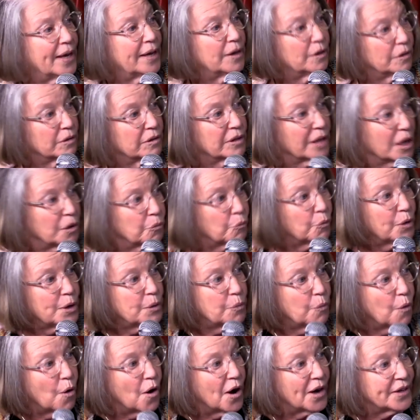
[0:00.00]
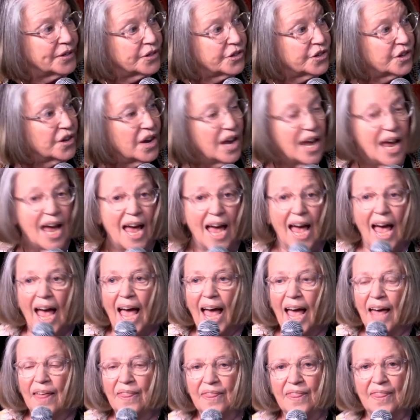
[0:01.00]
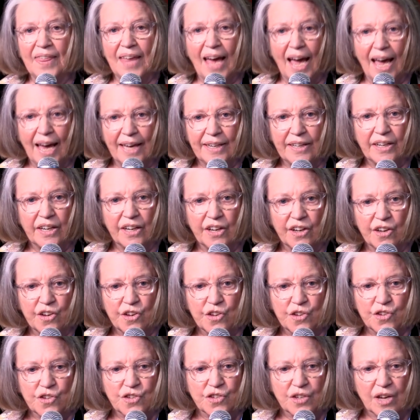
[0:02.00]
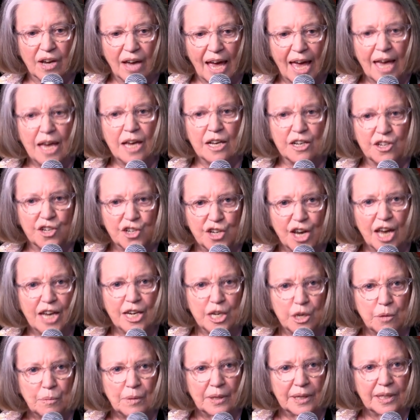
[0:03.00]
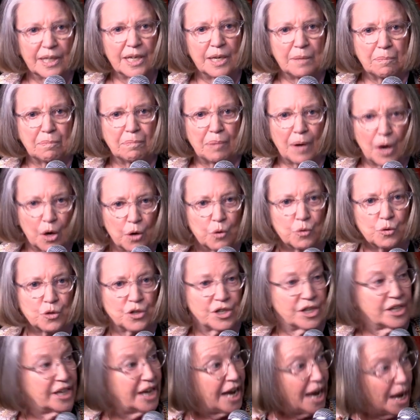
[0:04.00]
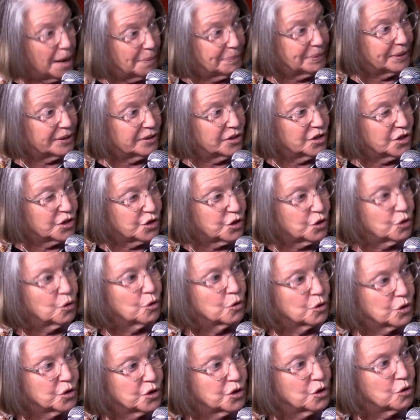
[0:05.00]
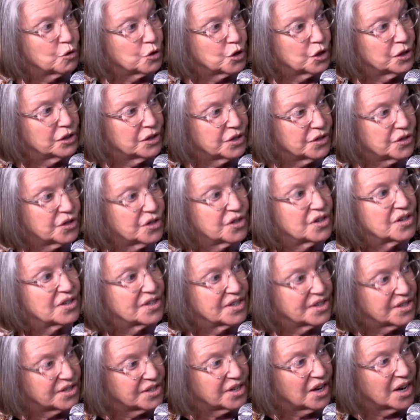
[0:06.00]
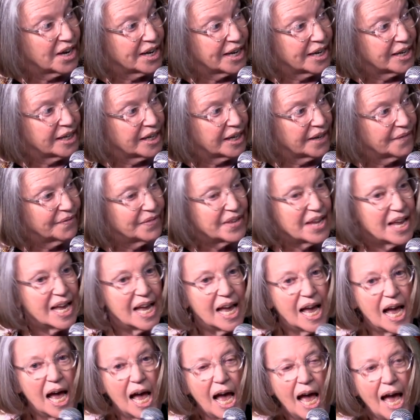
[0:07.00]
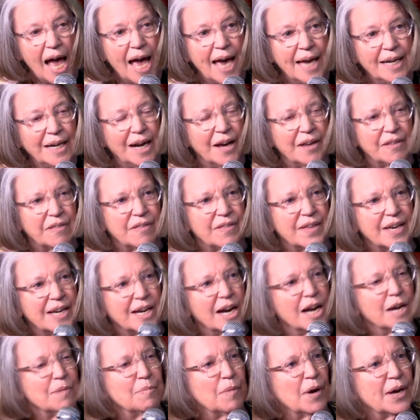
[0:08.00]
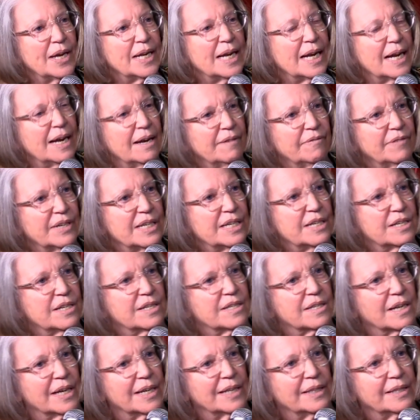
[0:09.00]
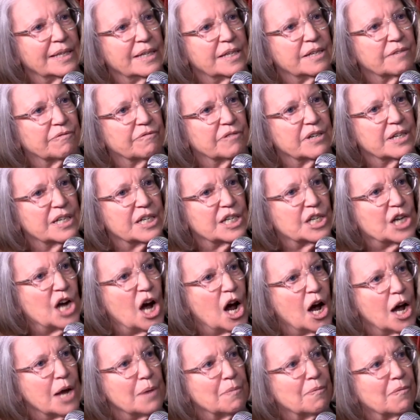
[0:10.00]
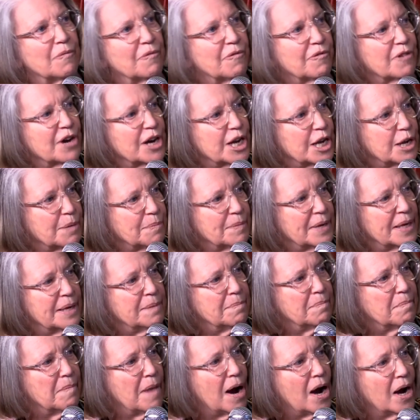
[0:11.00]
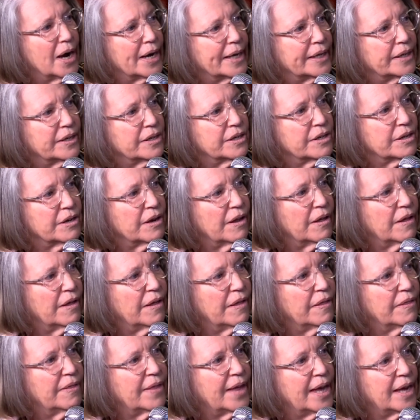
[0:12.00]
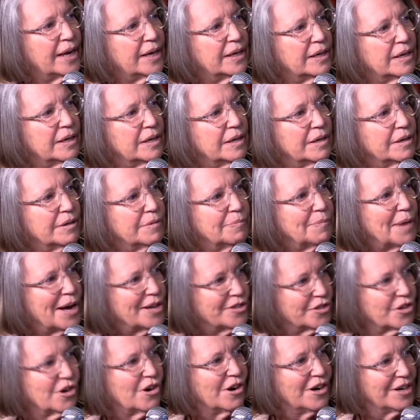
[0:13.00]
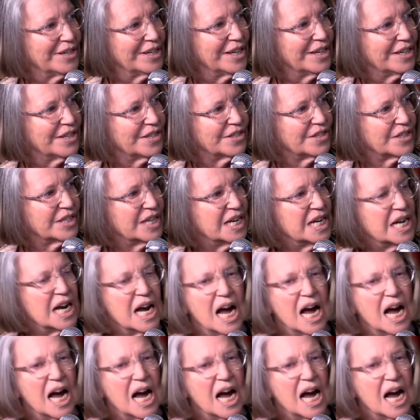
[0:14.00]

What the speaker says: that we want, and that is a genuinely post-capitalist or socialist society. And I think I might have a slightly different time frame in mind than Bhaskar does.